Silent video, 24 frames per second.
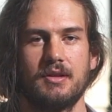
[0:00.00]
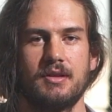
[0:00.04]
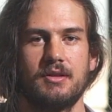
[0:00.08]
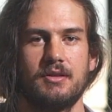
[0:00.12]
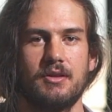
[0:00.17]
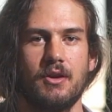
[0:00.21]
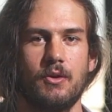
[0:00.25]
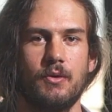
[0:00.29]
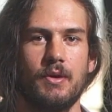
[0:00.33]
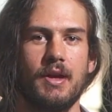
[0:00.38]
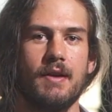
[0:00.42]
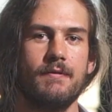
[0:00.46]

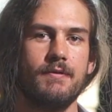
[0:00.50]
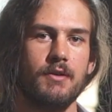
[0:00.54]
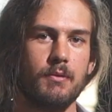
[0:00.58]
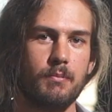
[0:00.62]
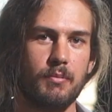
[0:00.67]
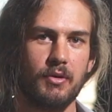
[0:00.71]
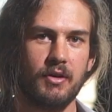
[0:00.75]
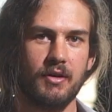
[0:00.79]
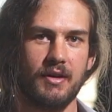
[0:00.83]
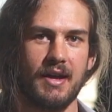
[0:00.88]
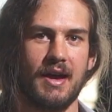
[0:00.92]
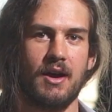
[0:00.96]
So if you
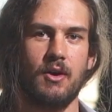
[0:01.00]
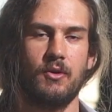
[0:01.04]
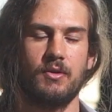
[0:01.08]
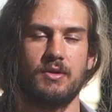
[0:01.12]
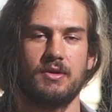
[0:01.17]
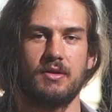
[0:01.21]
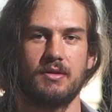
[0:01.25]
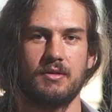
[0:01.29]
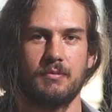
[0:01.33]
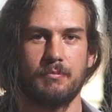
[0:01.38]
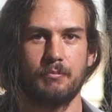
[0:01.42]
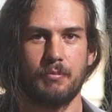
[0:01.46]
put
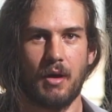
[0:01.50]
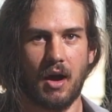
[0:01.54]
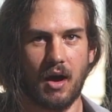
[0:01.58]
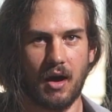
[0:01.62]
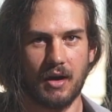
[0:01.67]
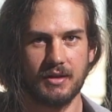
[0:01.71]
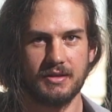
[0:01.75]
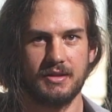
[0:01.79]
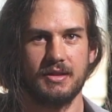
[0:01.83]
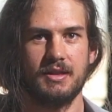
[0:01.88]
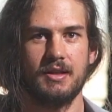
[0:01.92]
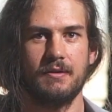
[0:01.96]
out
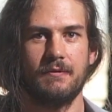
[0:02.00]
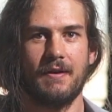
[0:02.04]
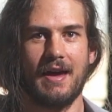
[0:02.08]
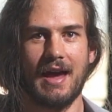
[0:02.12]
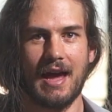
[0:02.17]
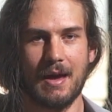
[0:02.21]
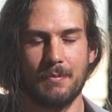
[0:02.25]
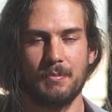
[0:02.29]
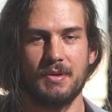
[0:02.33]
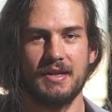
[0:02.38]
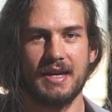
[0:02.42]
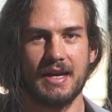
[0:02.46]
positive,
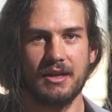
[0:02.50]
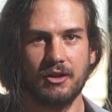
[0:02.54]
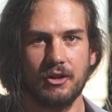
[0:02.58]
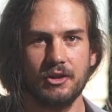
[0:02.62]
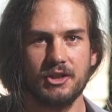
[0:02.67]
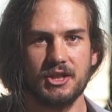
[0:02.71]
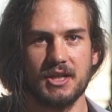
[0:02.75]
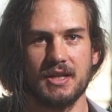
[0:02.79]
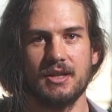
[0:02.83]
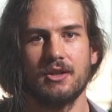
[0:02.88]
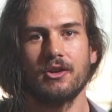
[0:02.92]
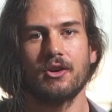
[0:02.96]
happy
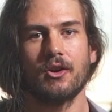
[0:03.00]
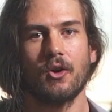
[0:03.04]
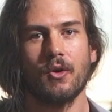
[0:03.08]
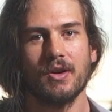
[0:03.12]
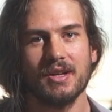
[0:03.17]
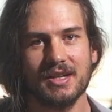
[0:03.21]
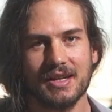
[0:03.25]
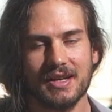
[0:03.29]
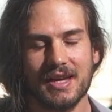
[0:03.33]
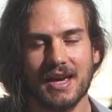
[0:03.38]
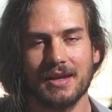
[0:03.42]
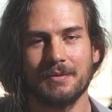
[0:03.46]
energy, you're
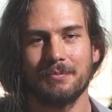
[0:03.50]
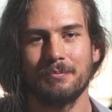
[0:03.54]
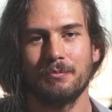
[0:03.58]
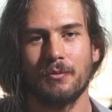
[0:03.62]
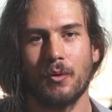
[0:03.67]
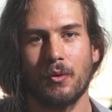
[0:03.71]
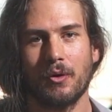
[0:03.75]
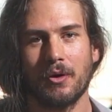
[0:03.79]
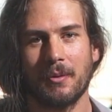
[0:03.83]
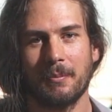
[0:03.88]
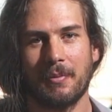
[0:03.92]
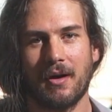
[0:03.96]
going to get
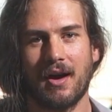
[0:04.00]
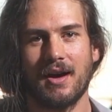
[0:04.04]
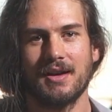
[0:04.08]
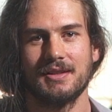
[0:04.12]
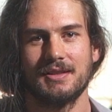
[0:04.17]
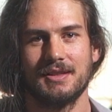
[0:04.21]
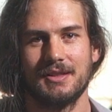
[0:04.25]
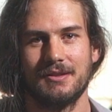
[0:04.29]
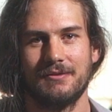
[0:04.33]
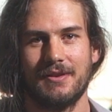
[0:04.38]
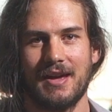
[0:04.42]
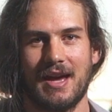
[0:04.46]
more
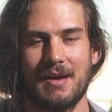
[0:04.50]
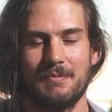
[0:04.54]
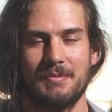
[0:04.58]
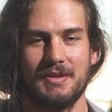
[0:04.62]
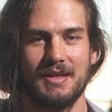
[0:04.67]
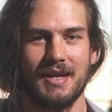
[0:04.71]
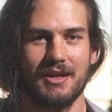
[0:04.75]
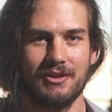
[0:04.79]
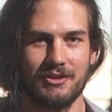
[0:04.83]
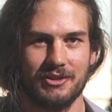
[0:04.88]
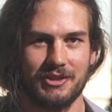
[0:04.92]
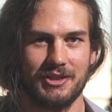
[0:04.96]
positive,
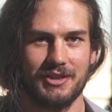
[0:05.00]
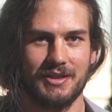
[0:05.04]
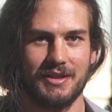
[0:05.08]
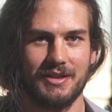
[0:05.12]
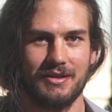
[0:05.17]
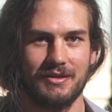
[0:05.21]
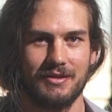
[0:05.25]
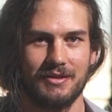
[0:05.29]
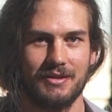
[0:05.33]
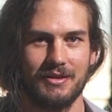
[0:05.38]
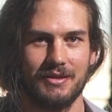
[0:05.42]
happy energy.